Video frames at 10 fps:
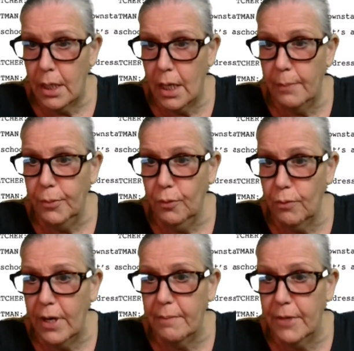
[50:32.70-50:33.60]
Upper
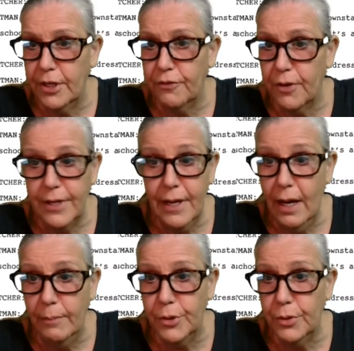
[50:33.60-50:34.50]
right manufacturer. Yeah,
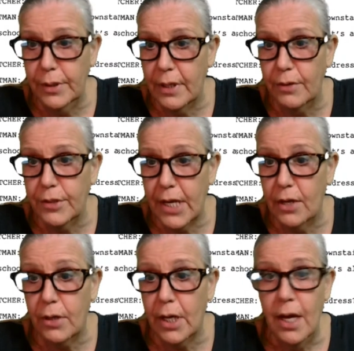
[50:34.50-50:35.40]
I'm doing. Oh, you
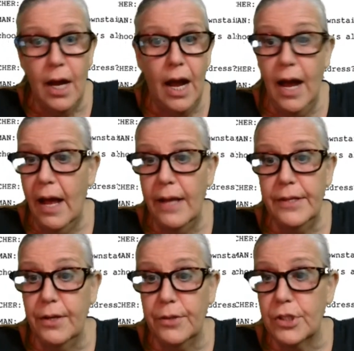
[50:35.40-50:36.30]
can't. Okay. I
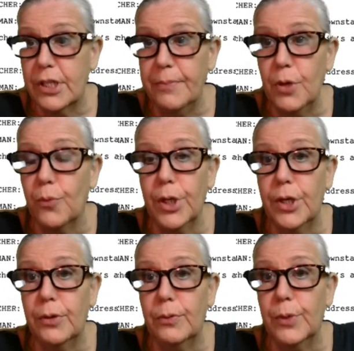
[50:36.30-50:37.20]
no, there's something
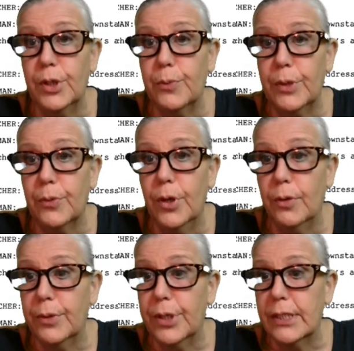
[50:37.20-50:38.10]
really weird went wrong
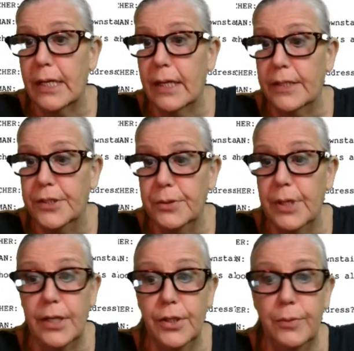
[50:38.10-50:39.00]
with this, and I do
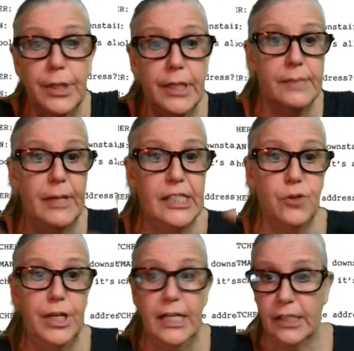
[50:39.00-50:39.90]
not know what it is. My
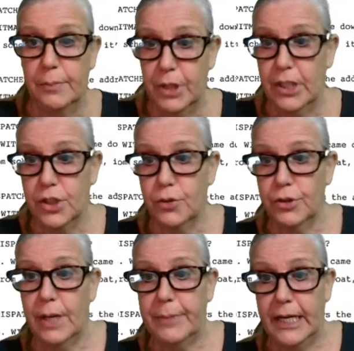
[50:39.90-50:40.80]
screen has completely
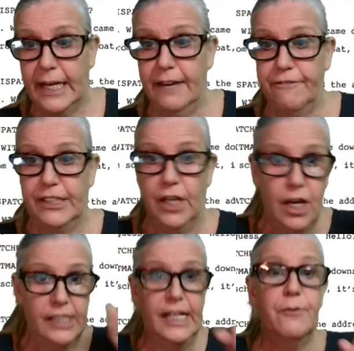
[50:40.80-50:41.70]
screwed up, and I can't fix it.
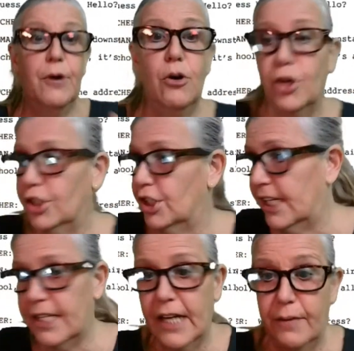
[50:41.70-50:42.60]
See? Oh, good. You
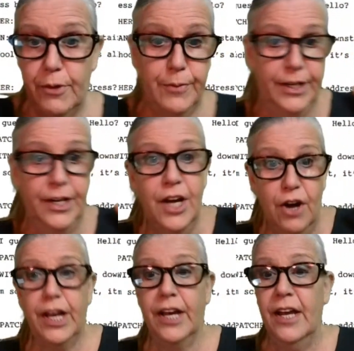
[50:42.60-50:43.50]
see the 911.
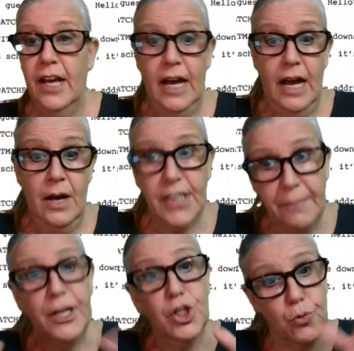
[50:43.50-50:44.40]
Okay
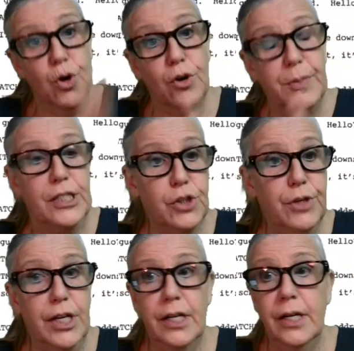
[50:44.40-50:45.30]
something is wrong with my
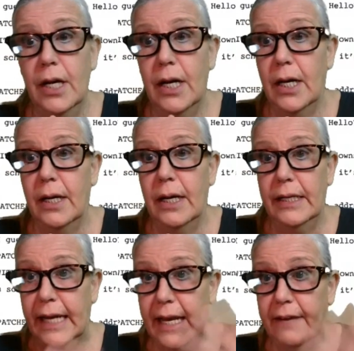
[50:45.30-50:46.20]
screen uh, and
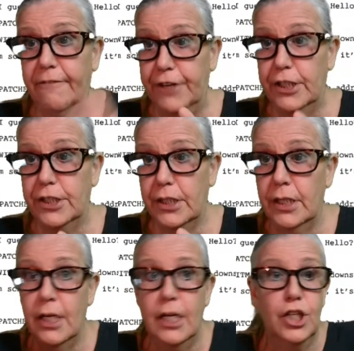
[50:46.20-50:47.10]
I can't fix
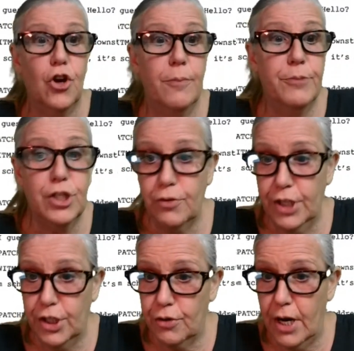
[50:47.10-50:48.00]
it. So I'm just going
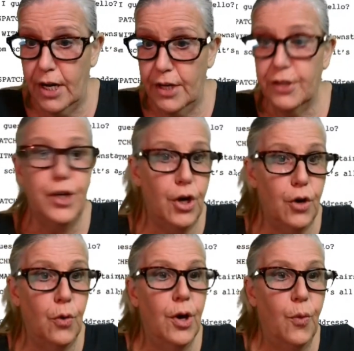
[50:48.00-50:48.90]
to try to
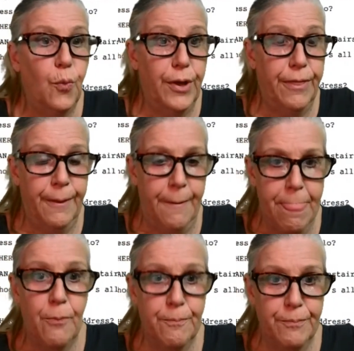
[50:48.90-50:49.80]
go with,
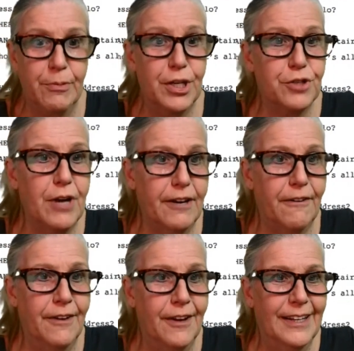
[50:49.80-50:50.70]
I'm going to try
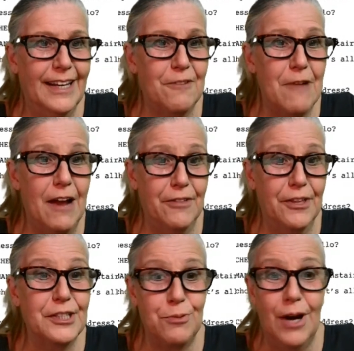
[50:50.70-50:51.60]
to get around
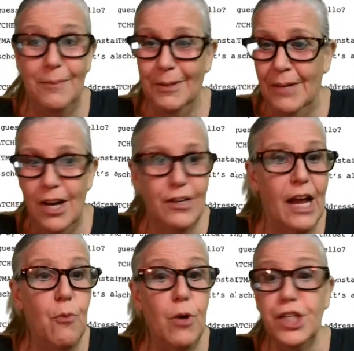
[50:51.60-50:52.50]
this problem. Okay,
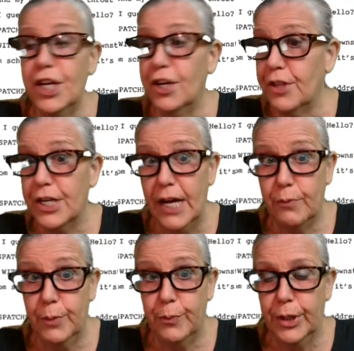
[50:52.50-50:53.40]
I want you to hear the
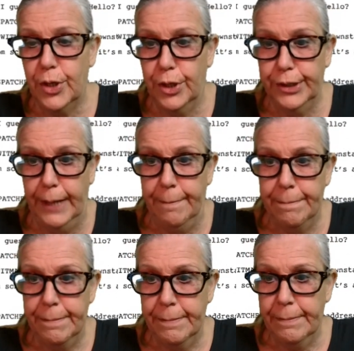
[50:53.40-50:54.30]
911 call now.
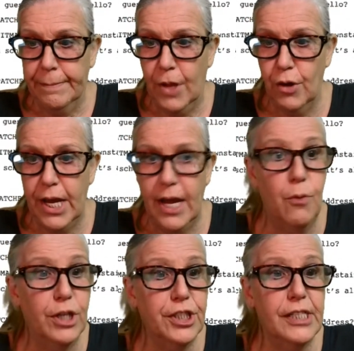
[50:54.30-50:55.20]
Okay, I
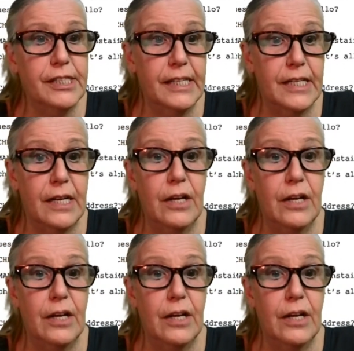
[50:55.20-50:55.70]
want you to see the,